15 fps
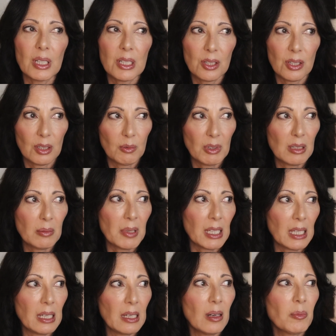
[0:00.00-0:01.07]
I took one of my
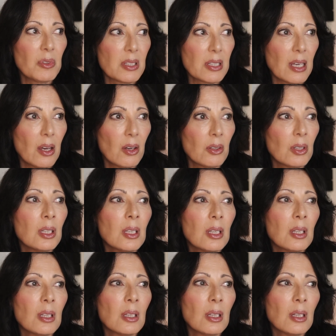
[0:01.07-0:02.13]
cameras out
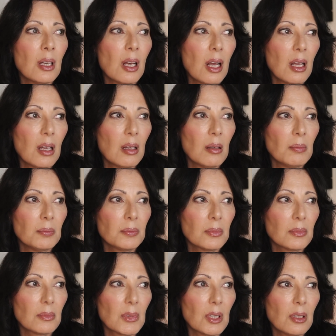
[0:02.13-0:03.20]
a
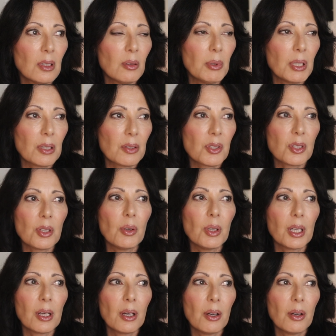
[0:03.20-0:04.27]
week or so
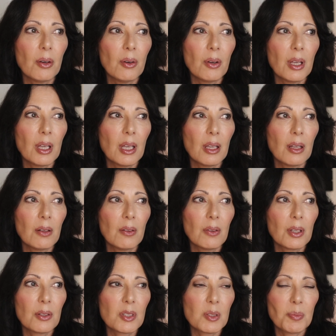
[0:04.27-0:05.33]
ago, and
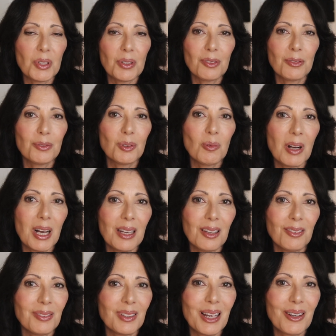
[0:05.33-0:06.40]
there's beautiful
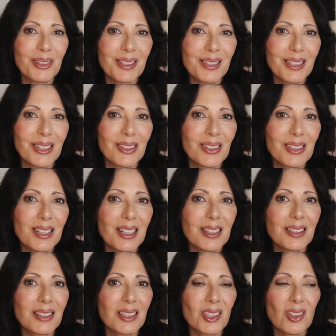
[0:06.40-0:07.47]
wildflowers here in
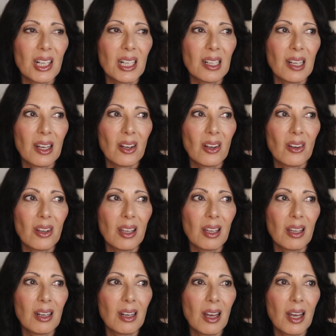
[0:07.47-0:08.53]
Texas right now,
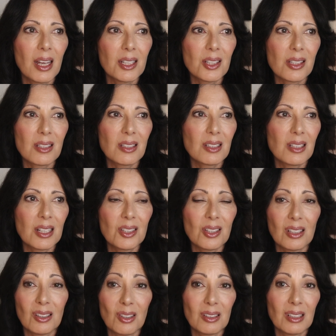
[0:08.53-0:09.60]
and I
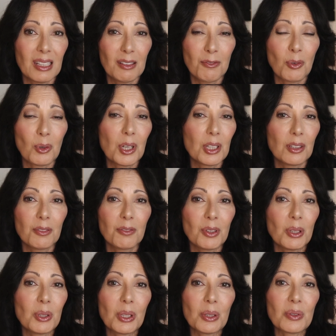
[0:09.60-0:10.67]
took like 400
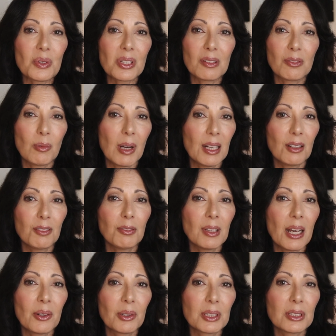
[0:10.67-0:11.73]
photos of
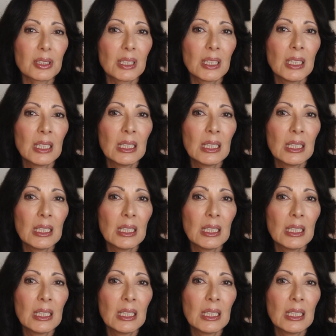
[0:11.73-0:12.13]
wildflowers.